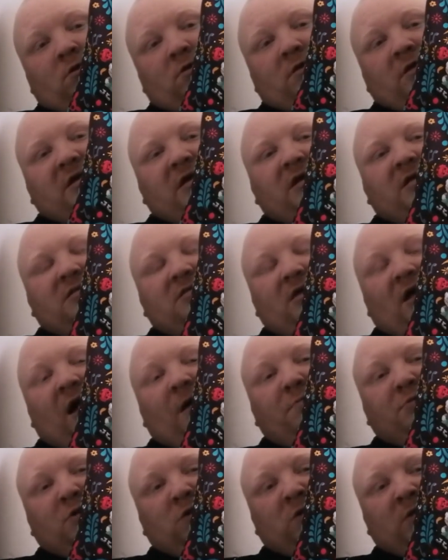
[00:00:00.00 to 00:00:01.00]
It is
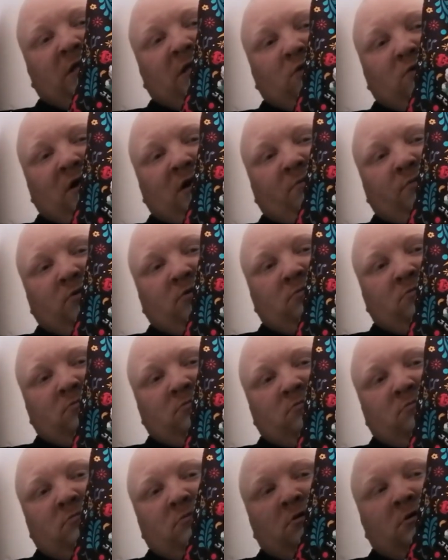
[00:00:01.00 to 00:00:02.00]
absolutely incredible.
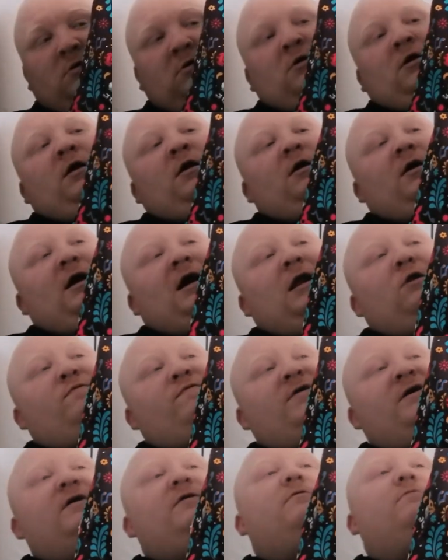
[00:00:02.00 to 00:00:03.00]
I love
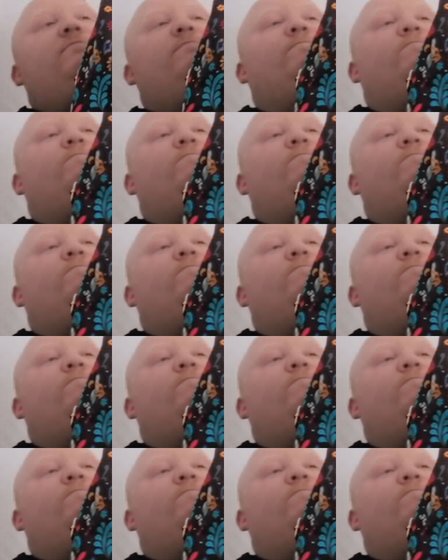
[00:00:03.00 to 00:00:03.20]
it.